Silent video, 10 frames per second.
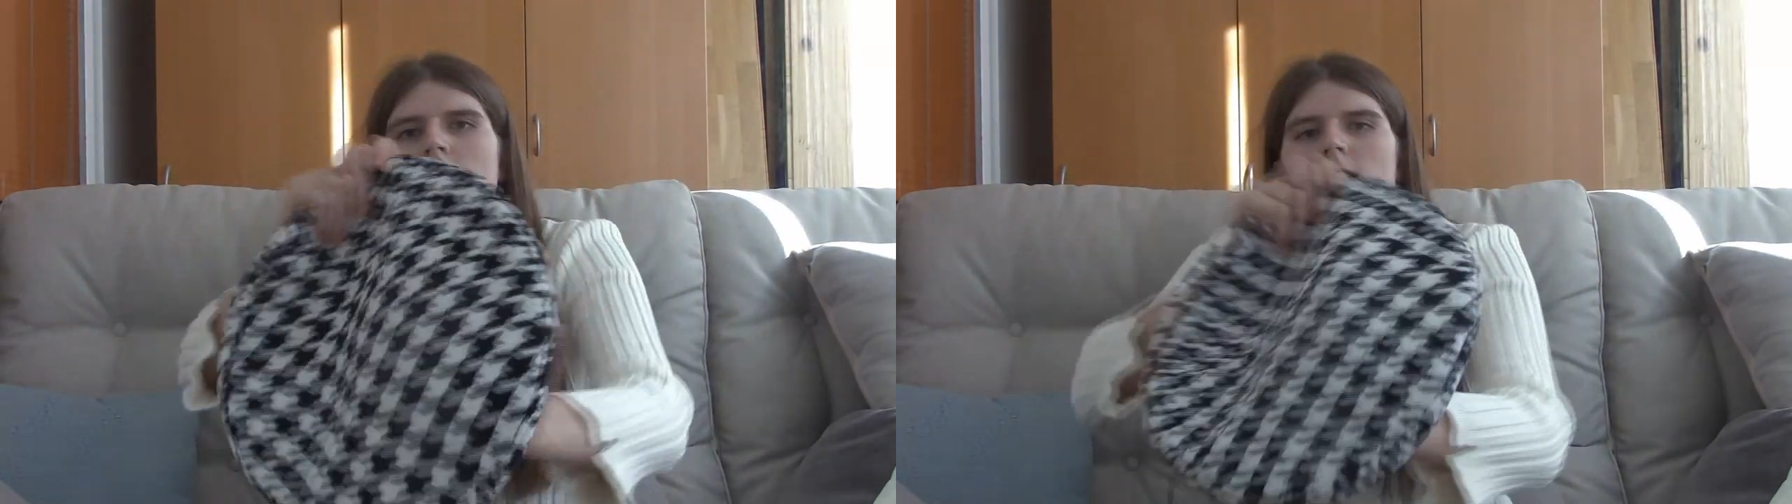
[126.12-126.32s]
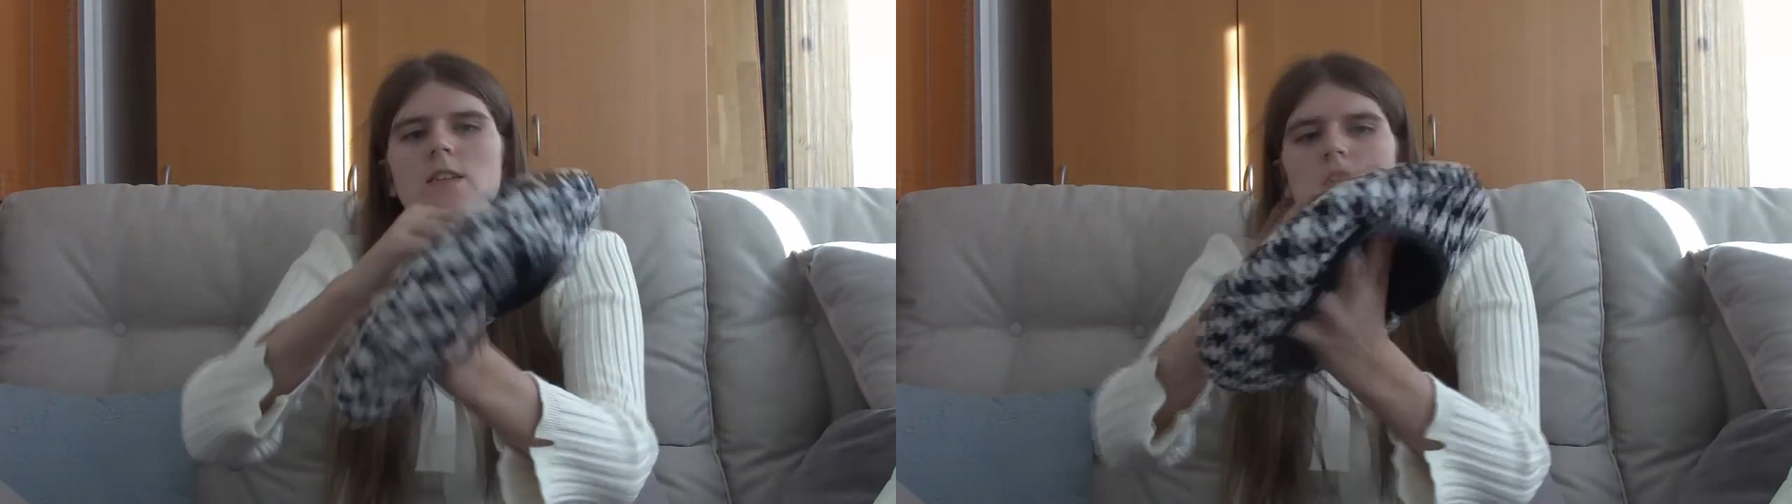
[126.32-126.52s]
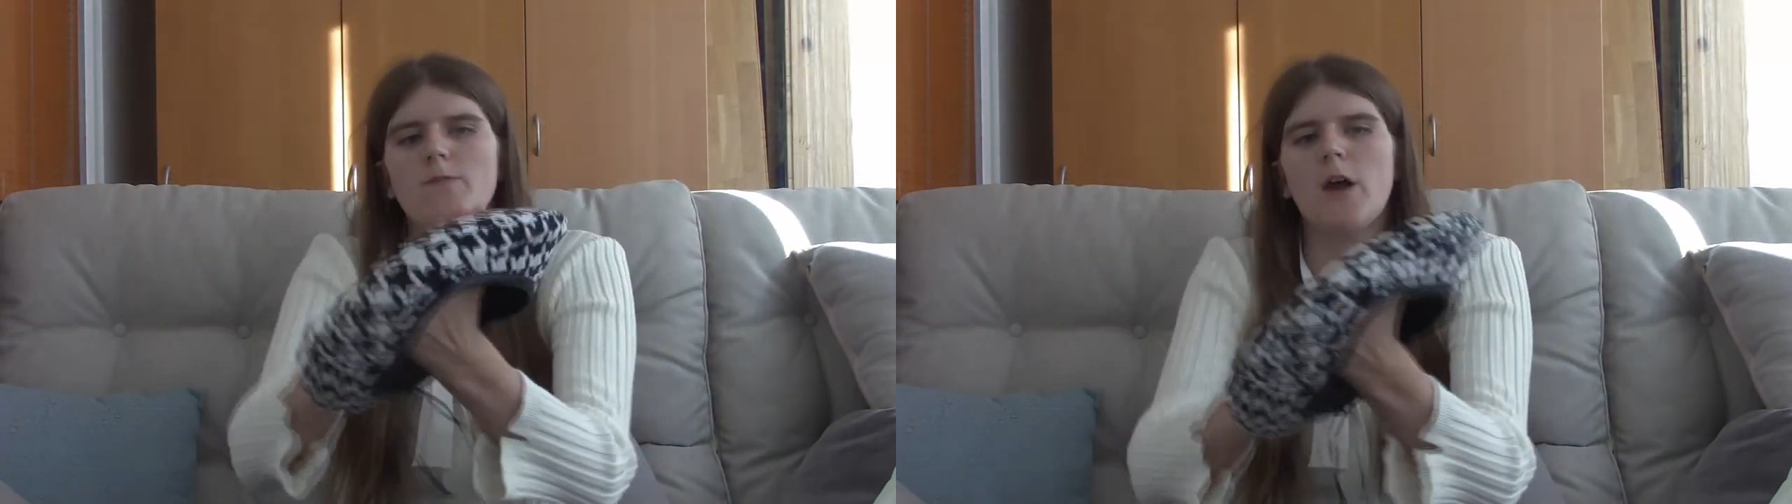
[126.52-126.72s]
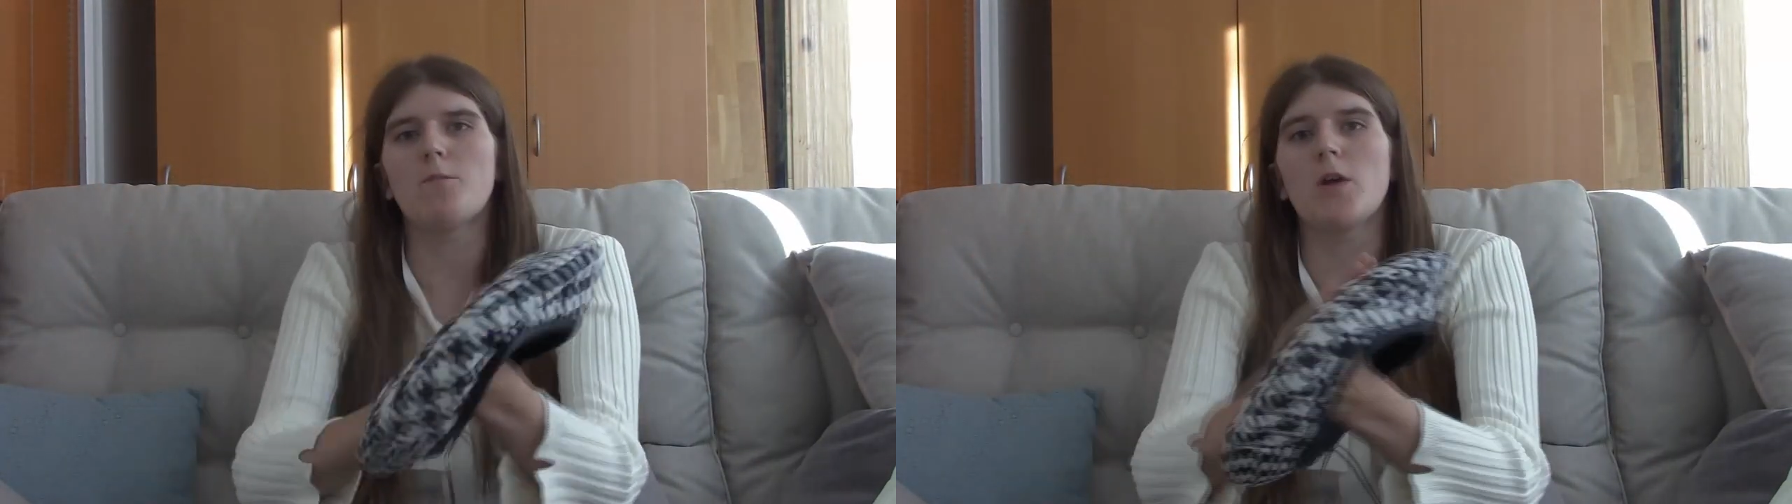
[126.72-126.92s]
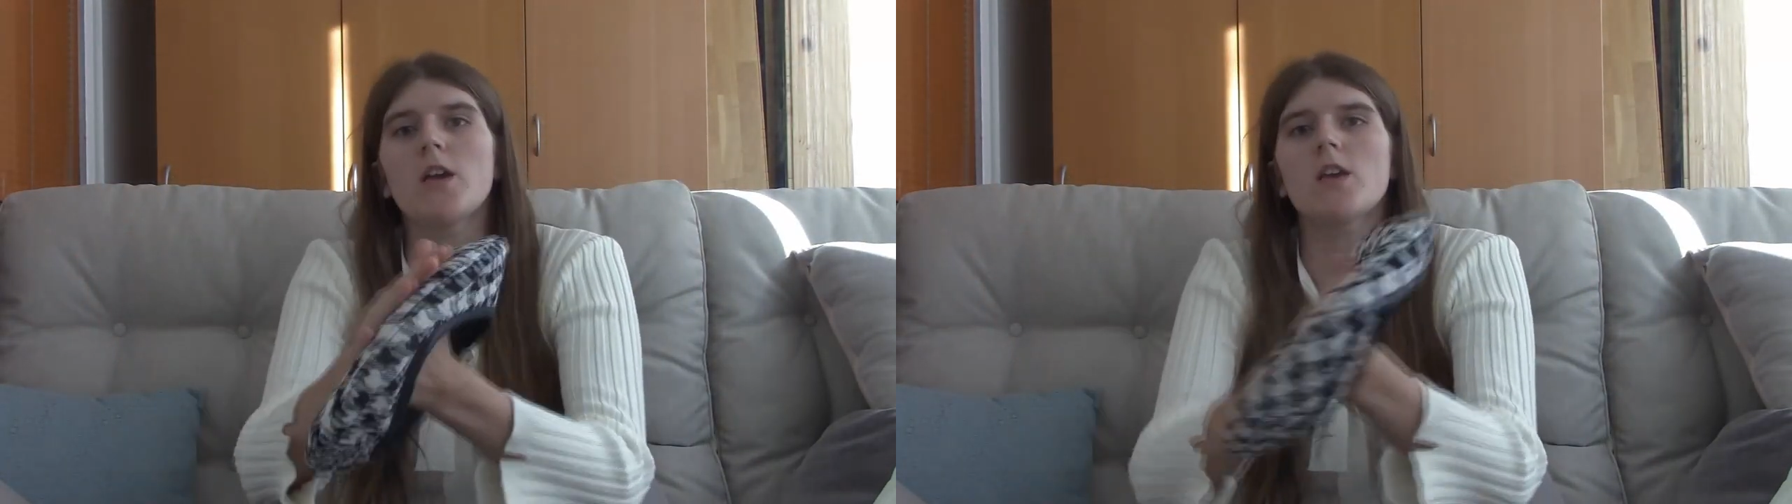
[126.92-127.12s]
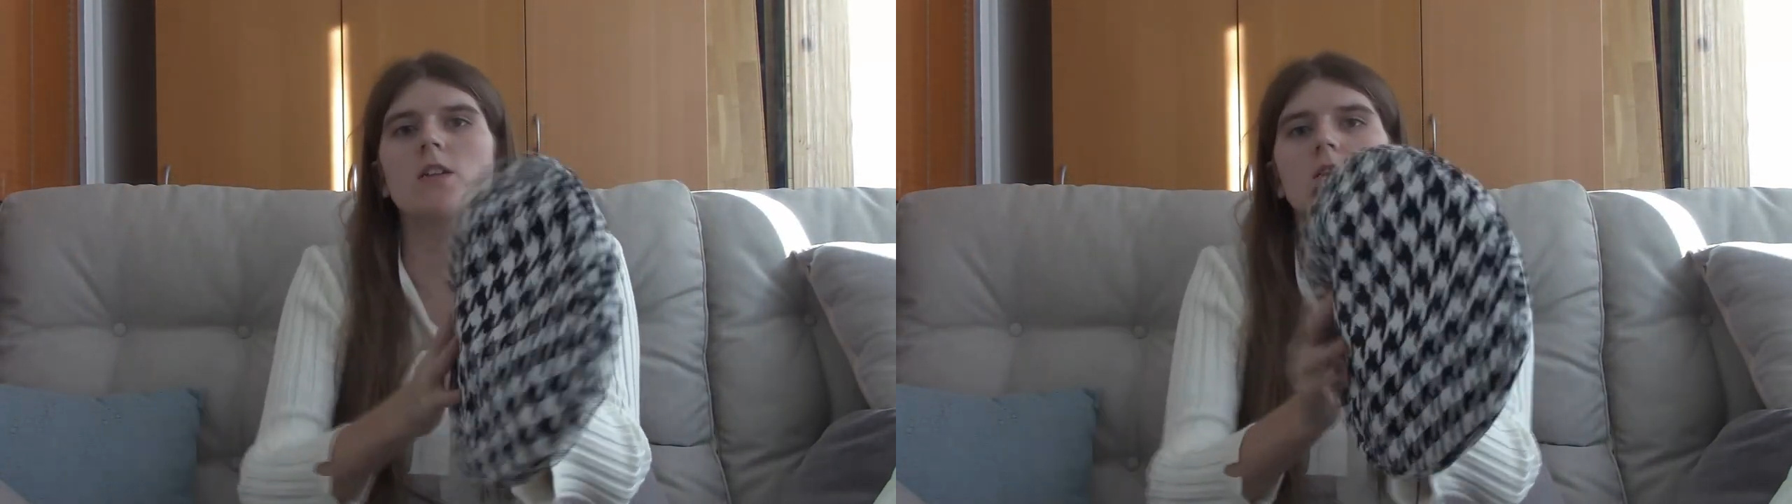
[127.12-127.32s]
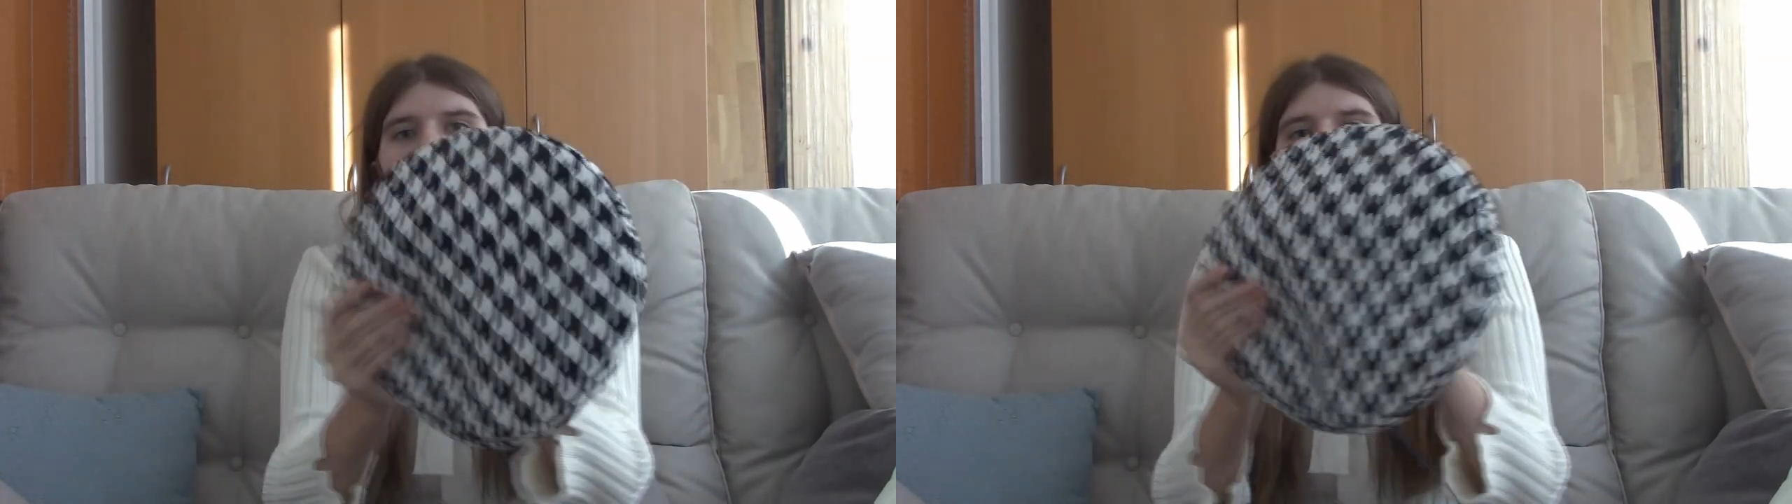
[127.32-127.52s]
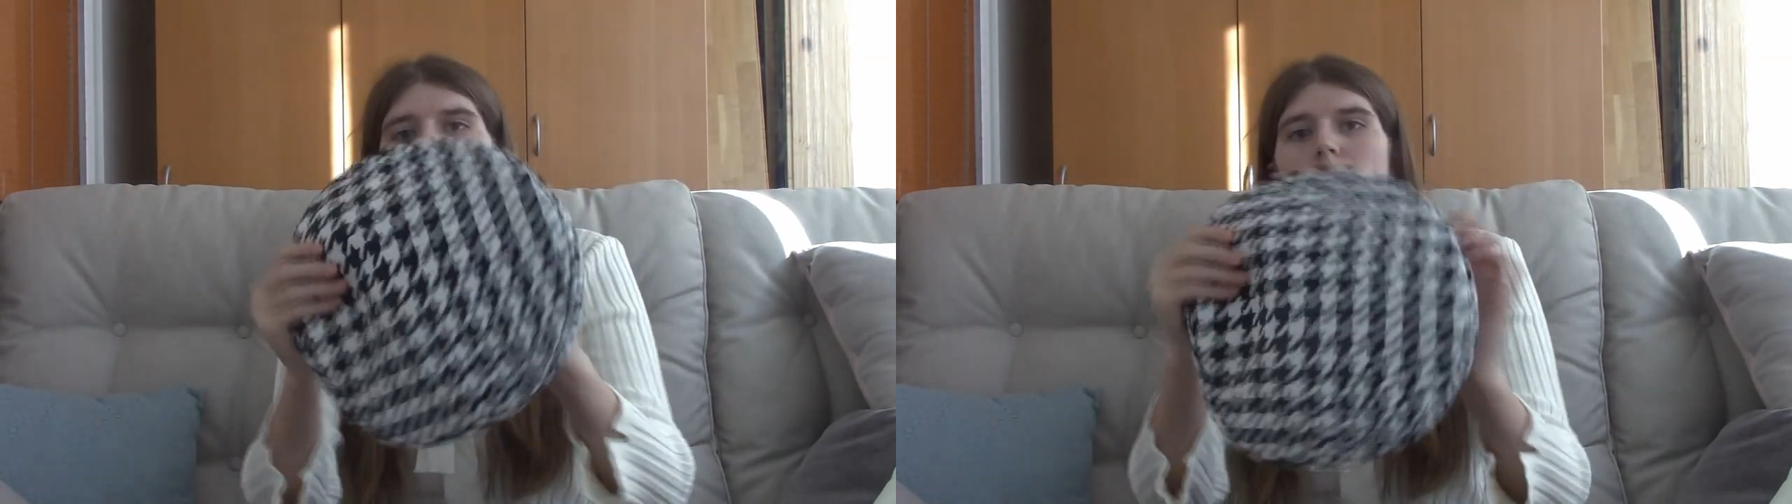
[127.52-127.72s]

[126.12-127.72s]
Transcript: And this fabric is uh,